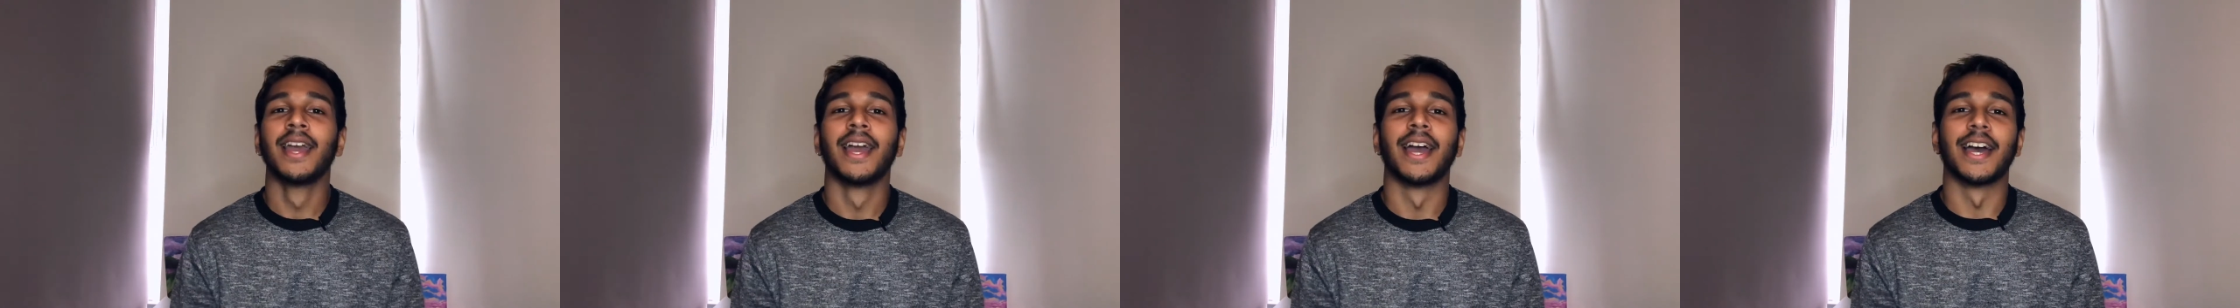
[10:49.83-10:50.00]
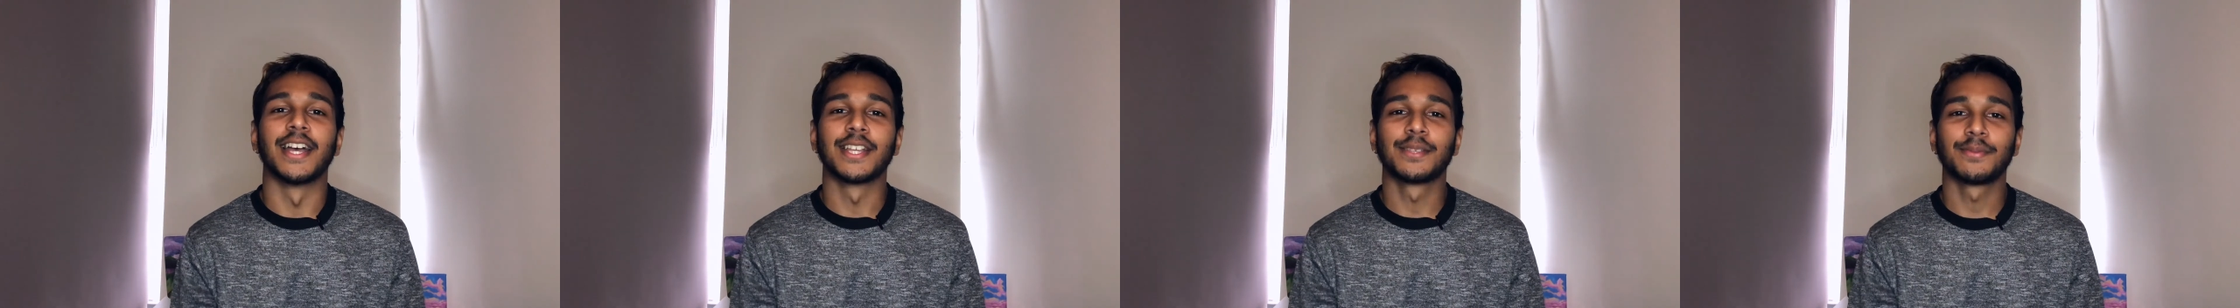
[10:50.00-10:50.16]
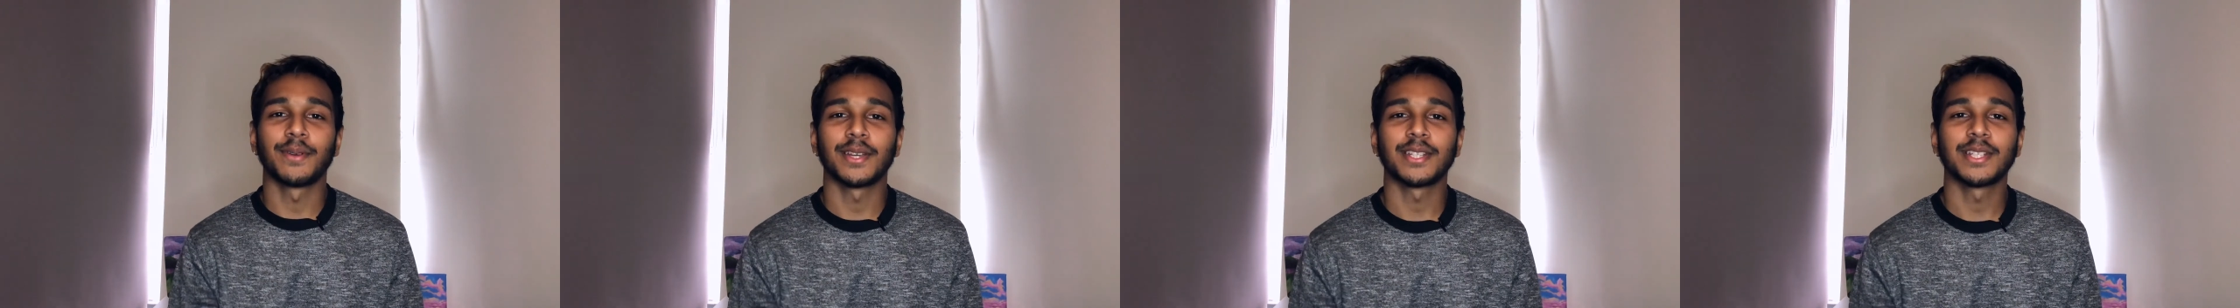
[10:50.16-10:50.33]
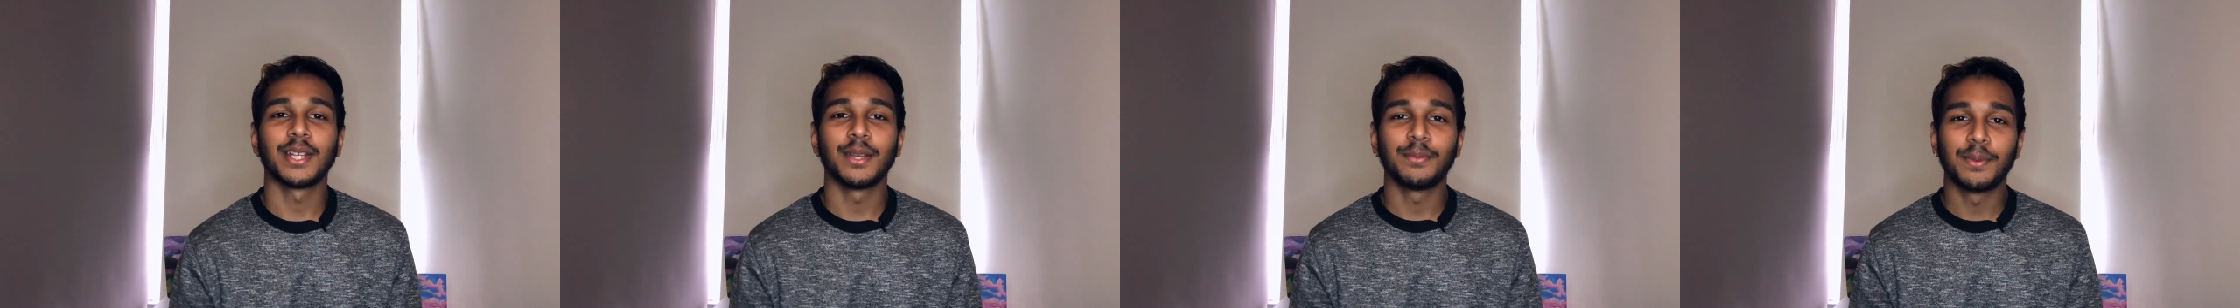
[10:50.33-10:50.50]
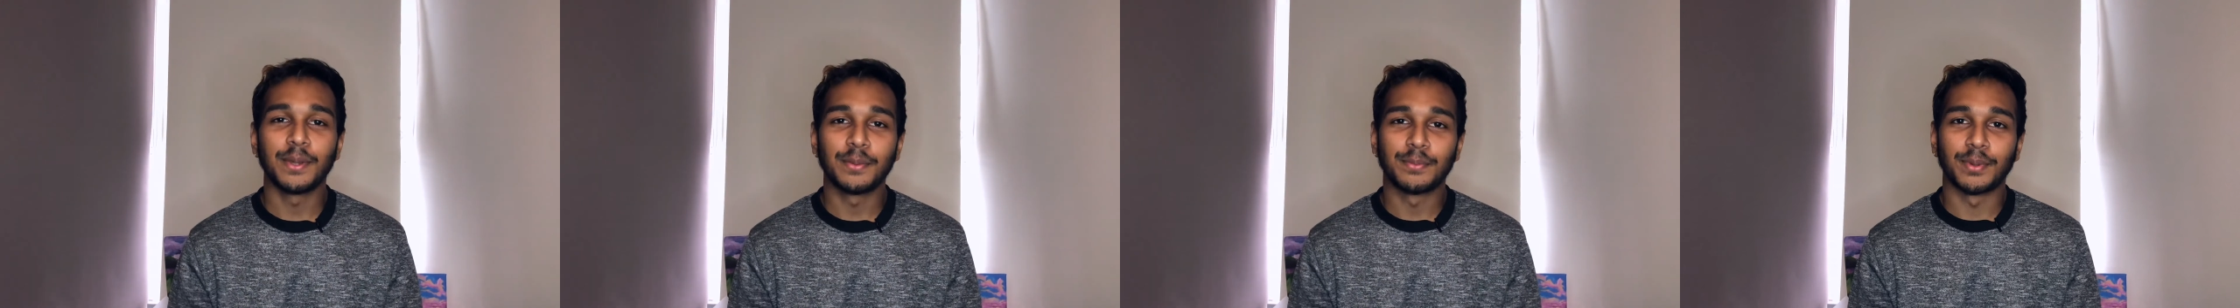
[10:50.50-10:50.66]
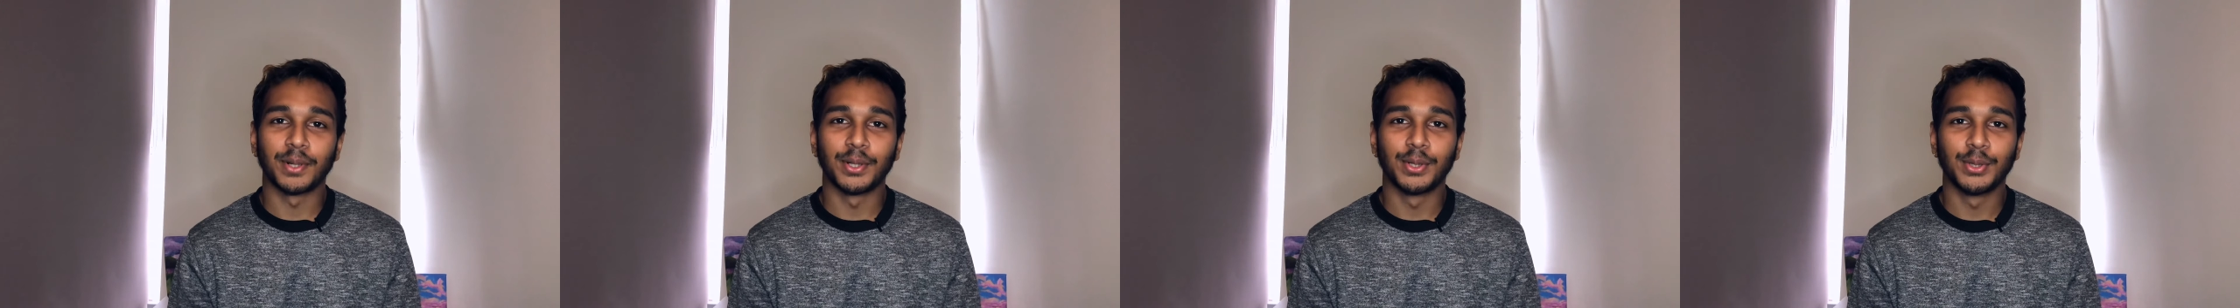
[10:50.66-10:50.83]
especially
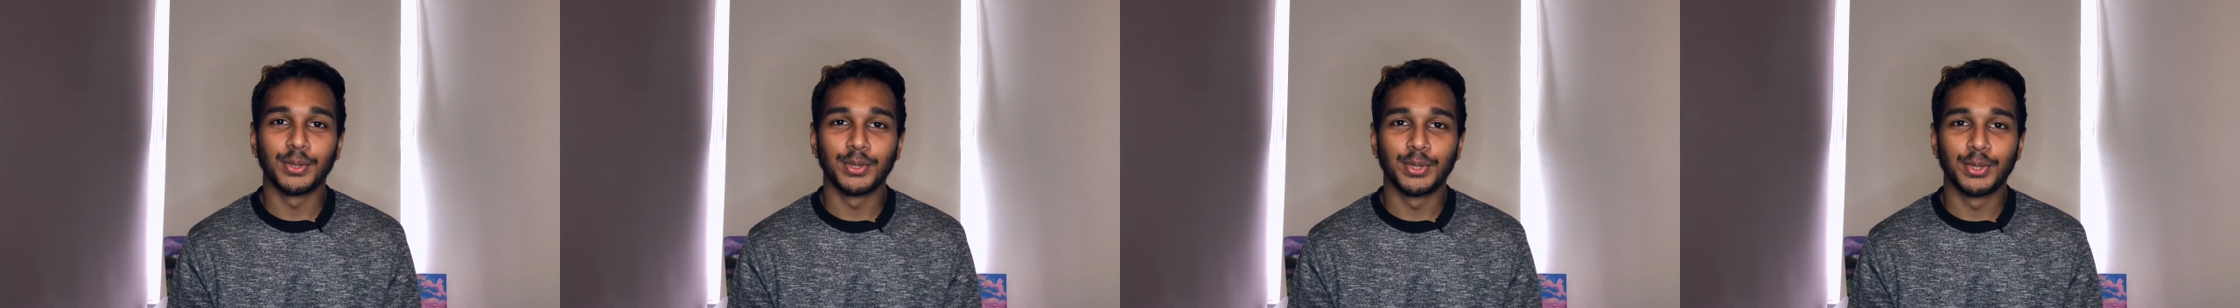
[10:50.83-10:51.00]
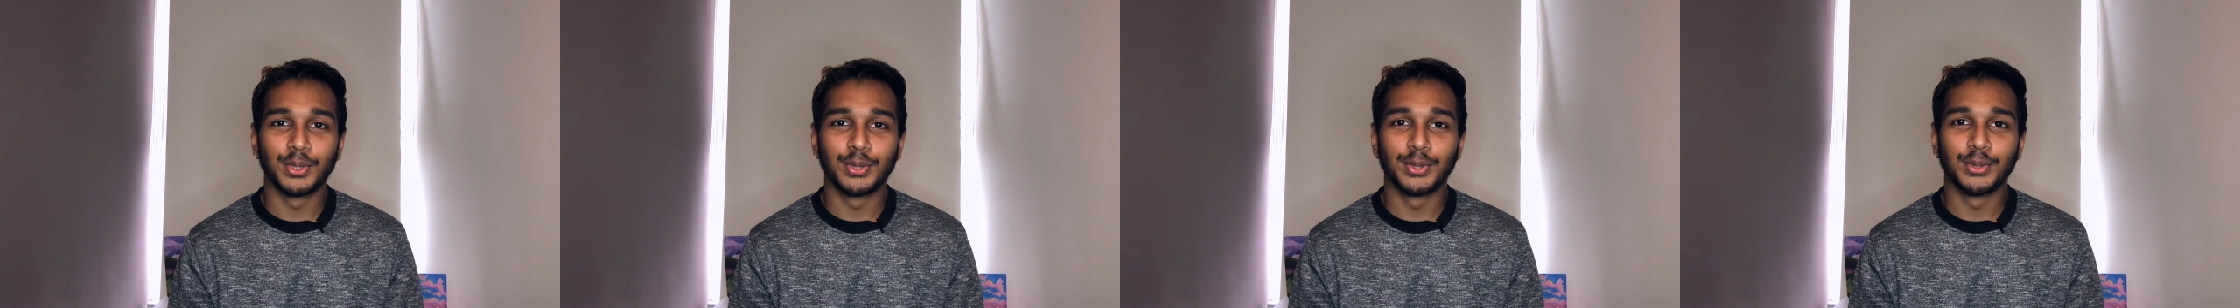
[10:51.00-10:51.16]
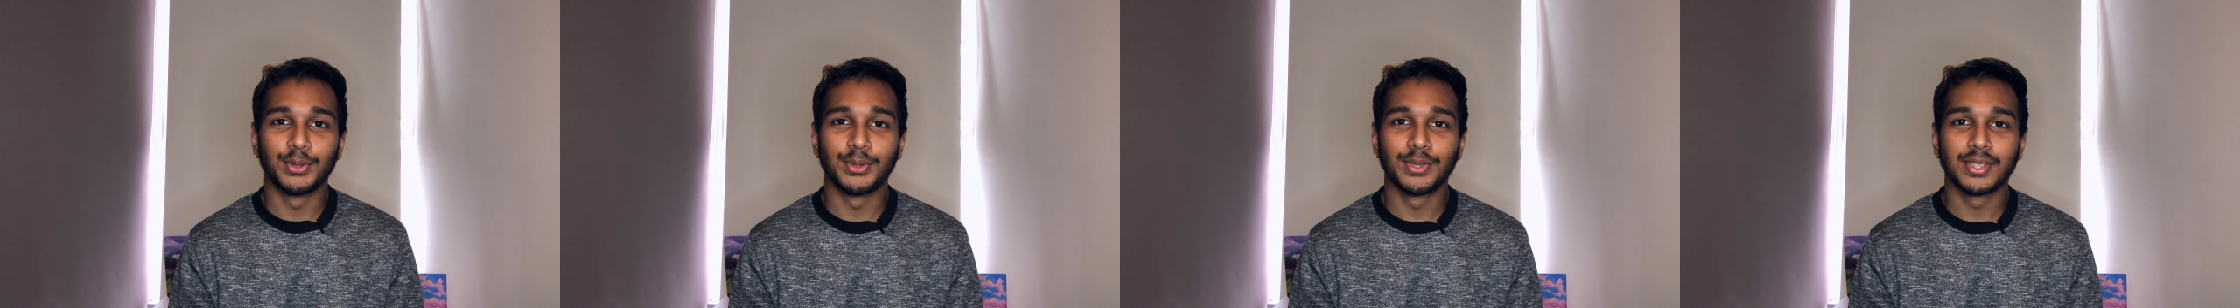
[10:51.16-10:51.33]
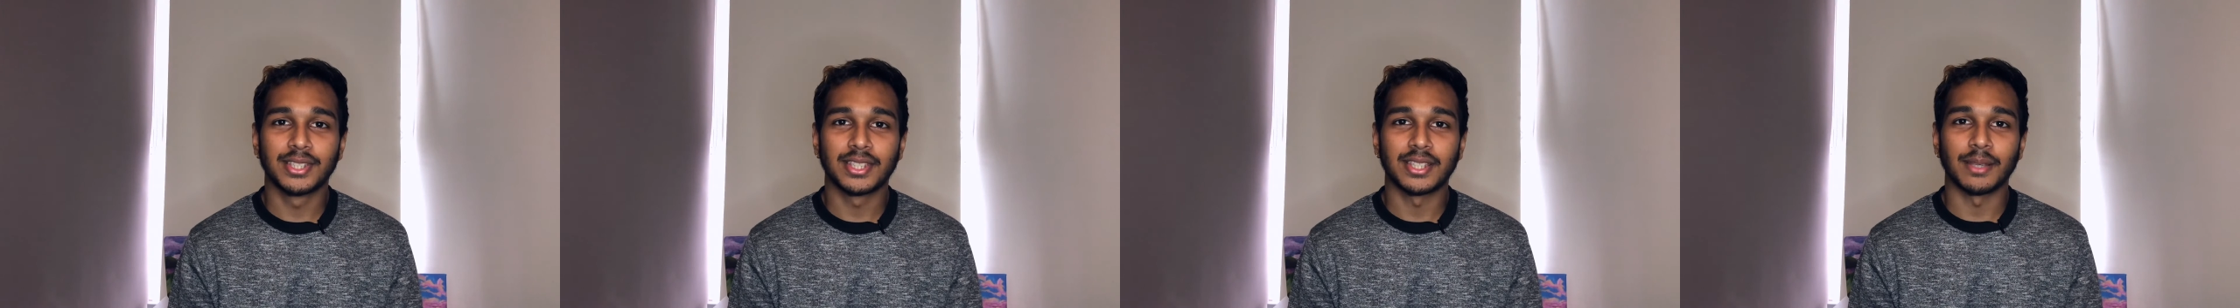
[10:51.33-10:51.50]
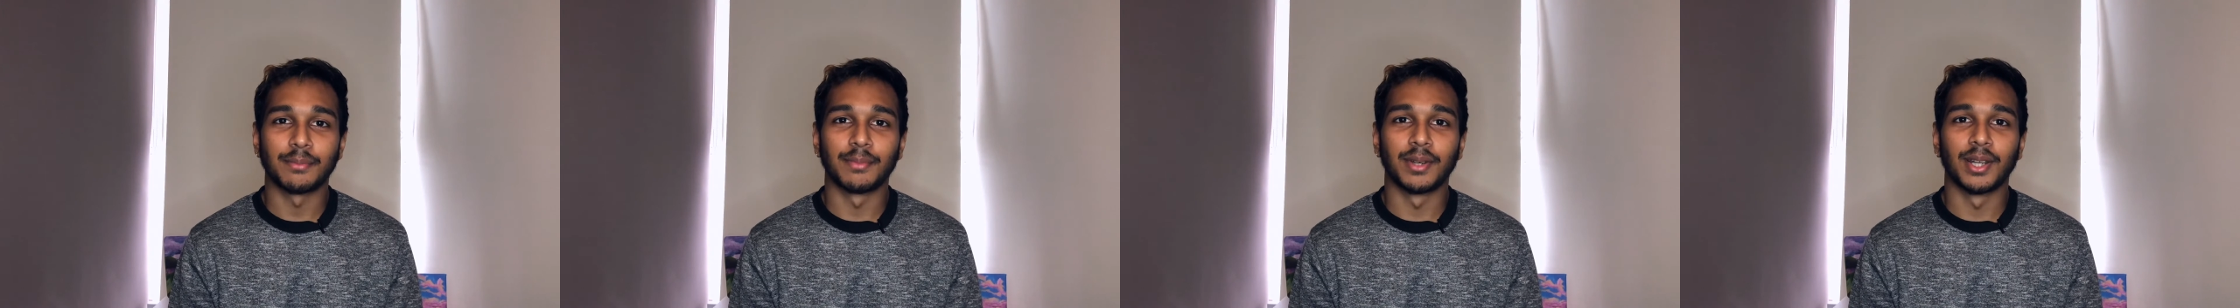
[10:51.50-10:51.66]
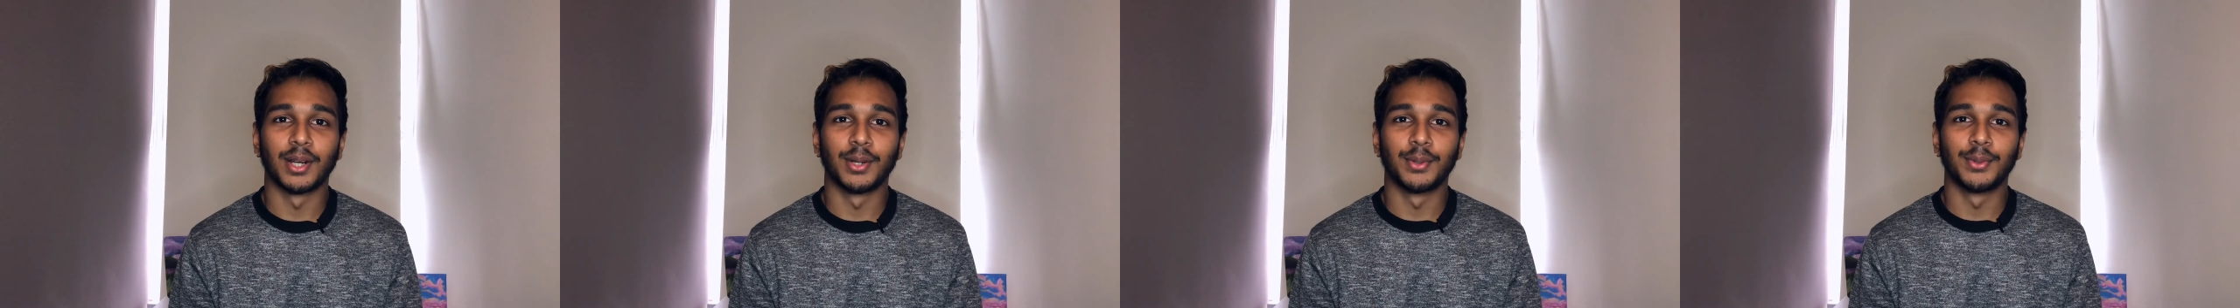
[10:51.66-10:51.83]
people who do
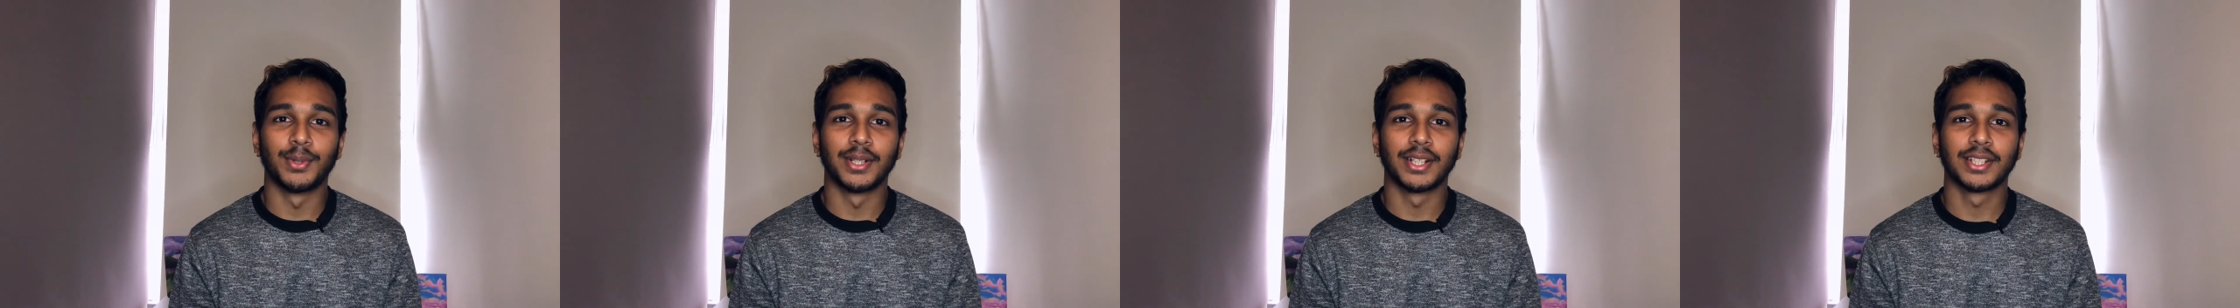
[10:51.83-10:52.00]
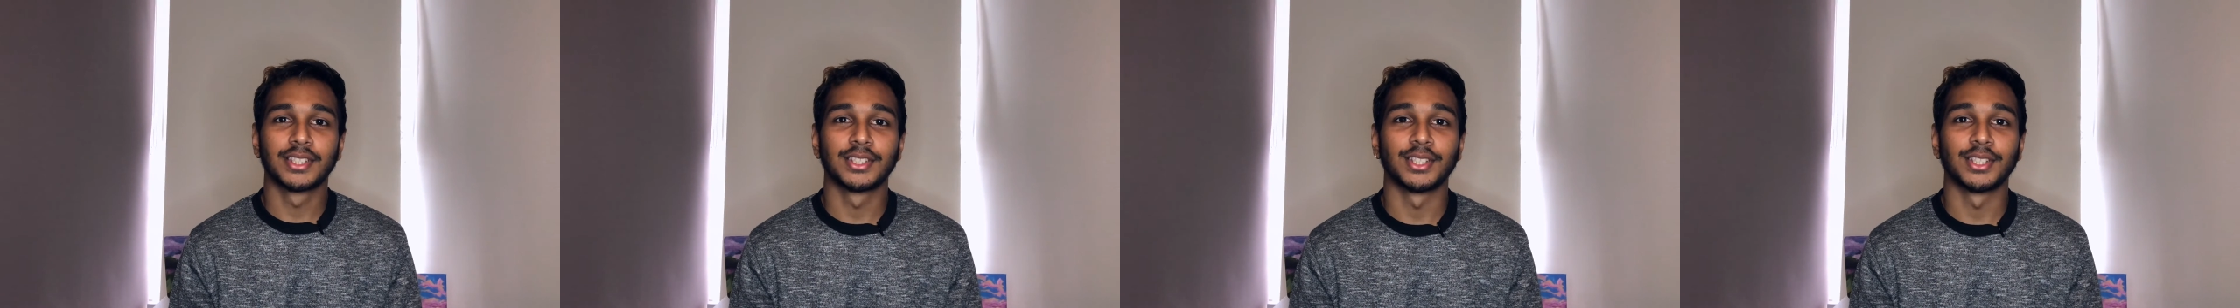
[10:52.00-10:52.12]
similar work